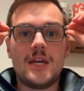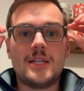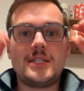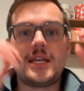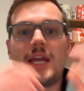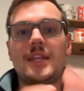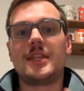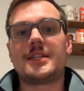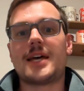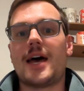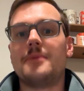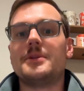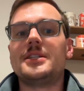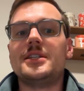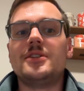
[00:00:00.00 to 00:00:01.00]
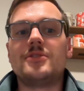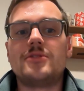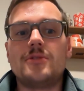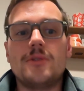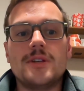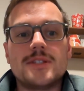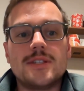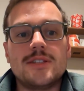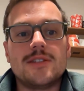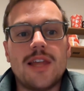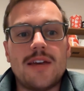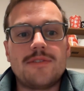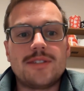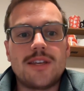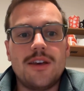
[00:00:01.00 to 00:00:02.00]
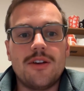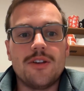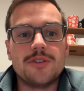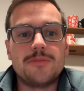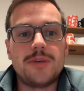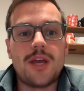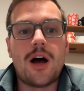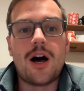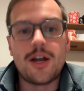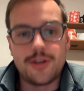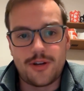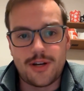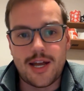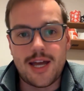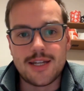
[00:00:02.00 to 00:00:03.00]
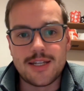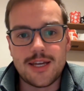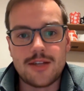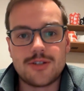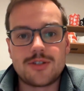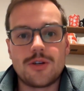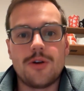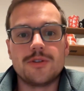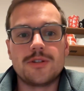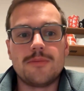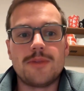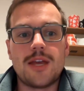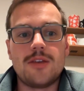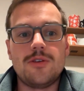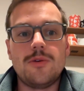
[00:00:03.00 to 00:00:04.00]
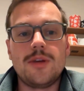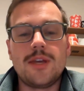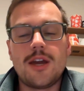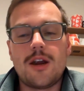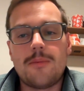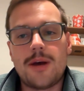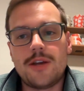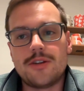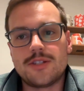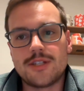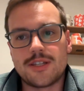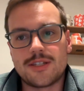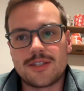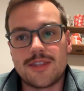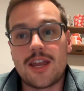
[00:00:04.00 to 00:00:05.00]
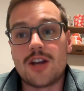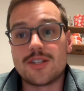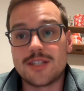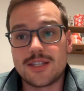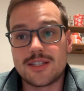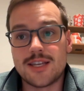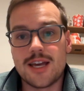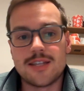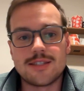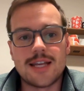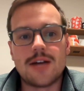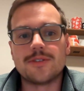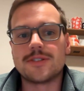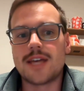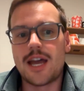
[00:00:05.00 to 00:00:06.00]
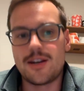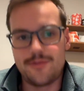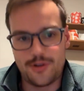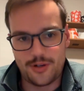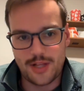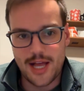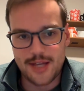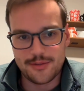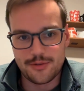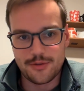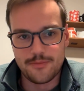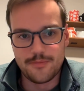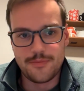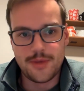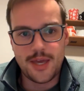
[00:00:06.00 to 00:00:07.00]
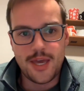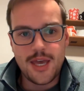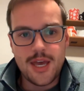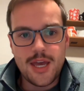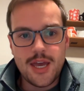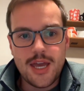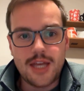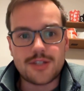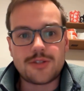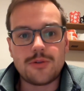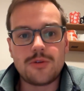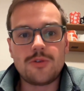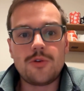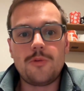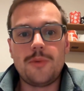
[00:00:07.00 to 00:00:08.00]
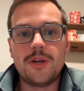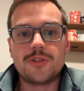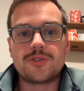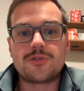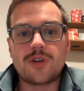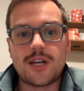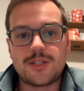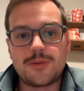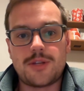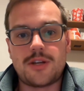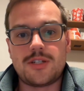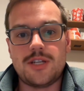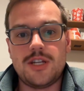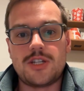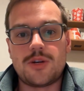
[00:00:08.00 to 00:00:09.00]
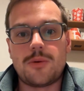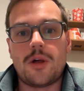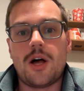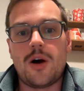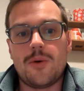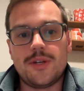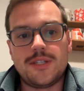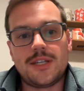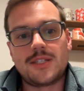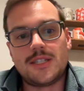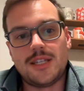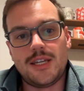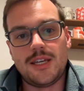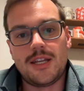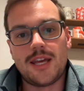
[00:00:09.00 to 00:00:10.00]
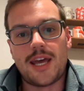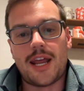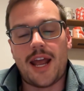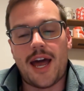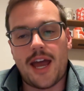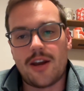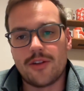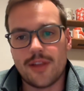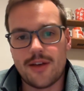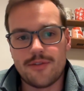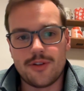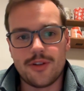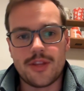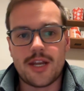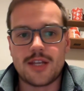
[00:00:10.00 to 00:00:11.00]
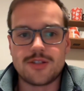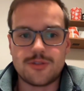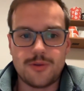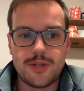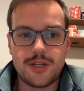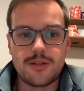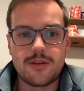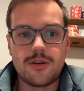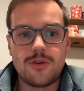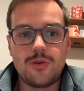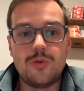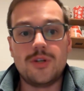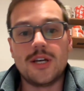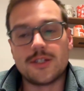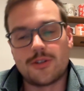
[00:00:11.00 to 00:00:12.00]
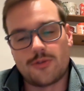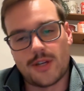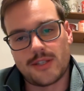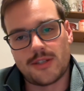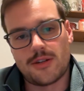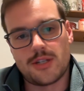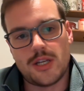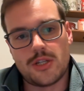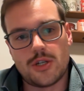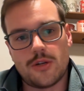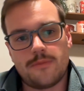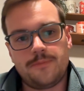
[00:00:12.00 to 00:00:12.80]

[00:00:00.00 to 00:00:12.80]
Taking the time to teach students these life skills beyond your content shows them that you care about their success outside of your classroom. A student who builds trust with their teacher will always succeed at a higher level than a student who doesn't trust their teacher.